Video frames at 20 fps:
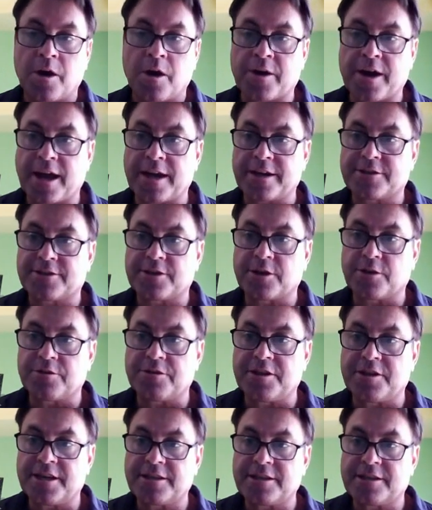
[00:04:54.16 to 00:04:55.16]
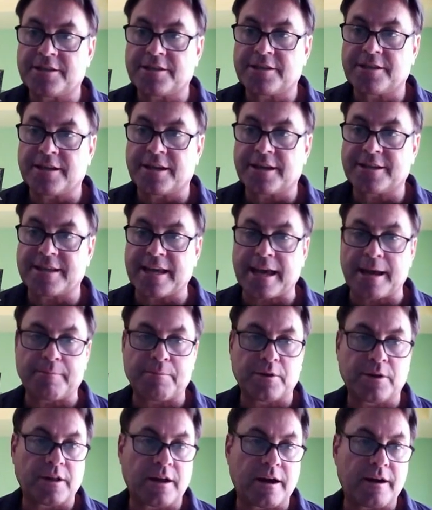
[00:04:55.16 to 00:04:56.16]
Okay, so this is an
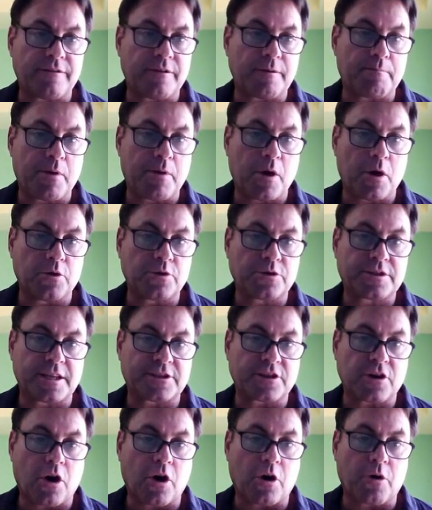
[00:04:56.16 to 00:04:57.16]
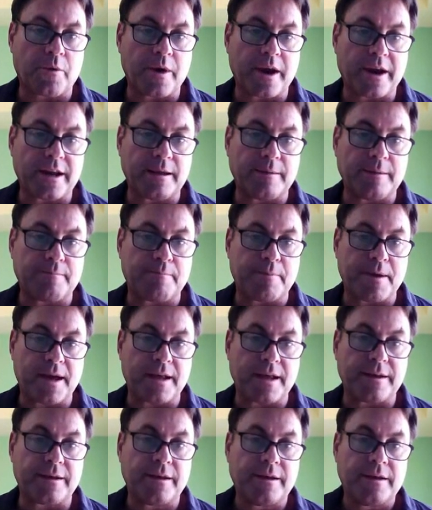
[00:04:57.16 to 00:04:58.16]
example of a post that's already
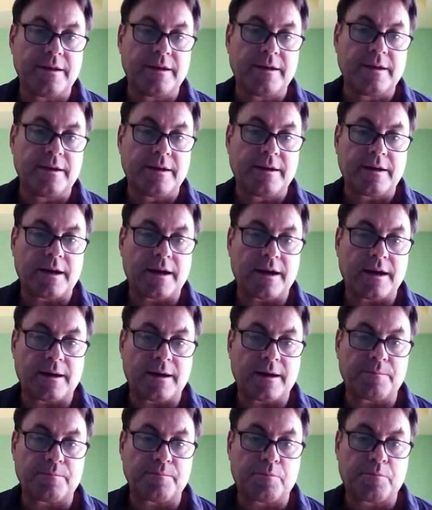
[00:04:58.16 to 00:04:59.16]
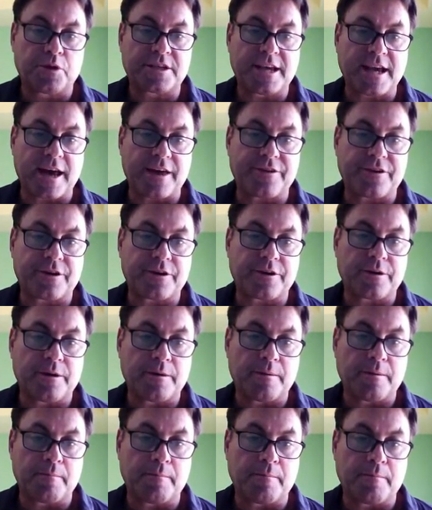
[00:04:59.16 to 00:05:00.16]
been uh, put together
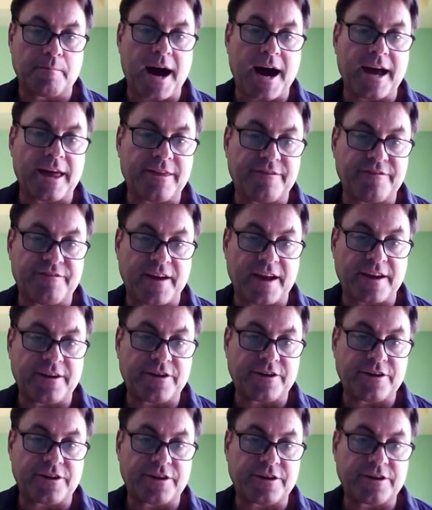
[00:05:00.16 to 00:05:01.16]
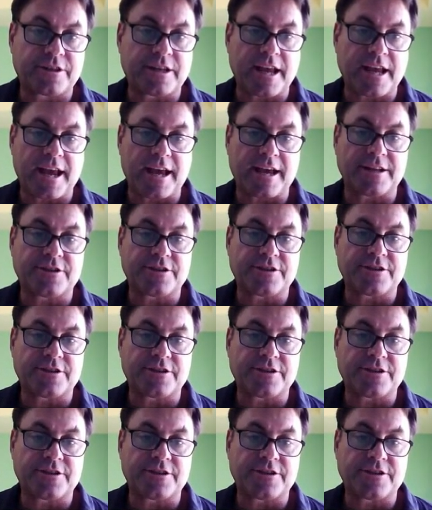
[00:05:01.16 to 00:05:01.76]
by the vendors. And